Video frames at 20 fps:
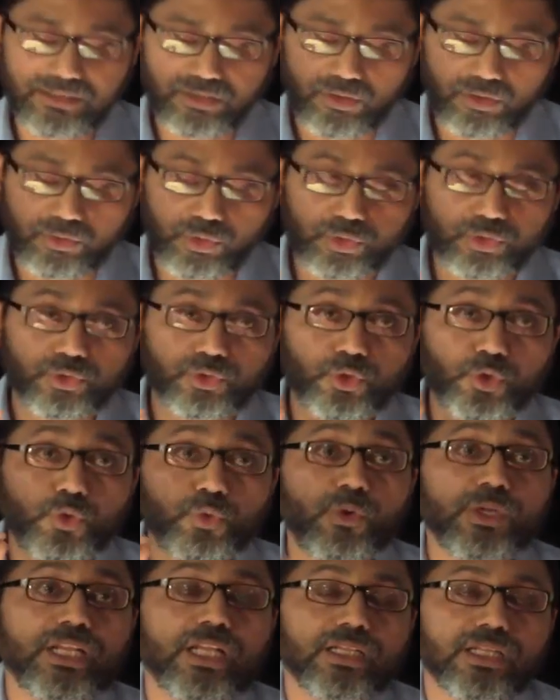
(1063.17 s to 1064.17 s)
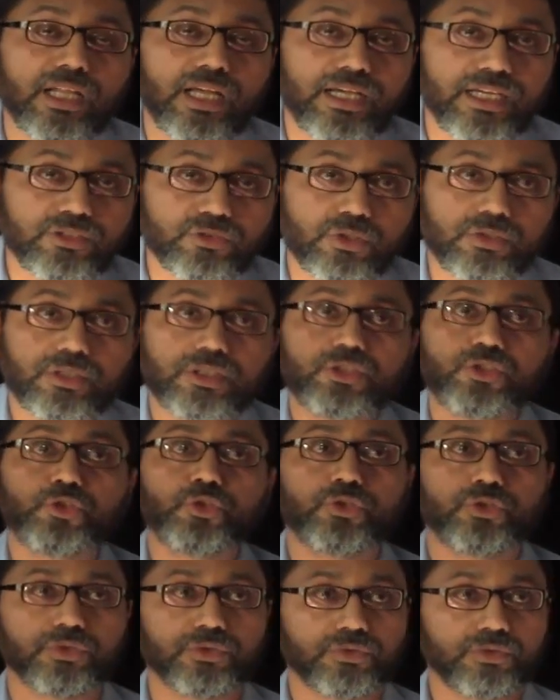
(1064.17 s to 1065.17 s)
see, do what Allah has ordered
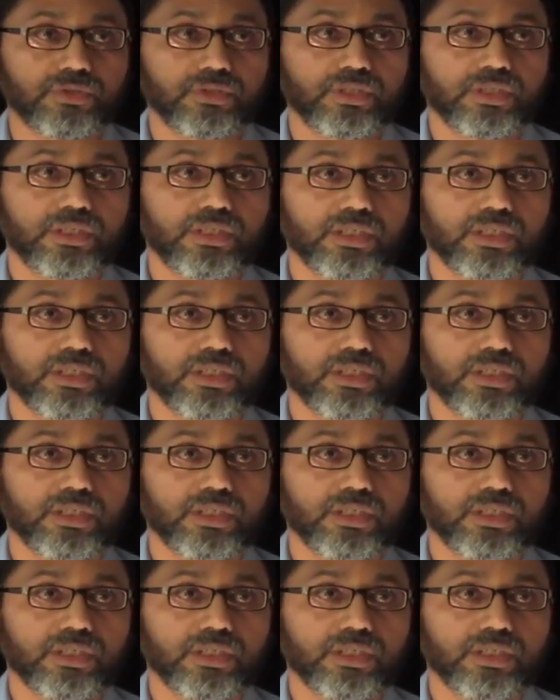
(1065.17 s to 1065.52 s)
you to do.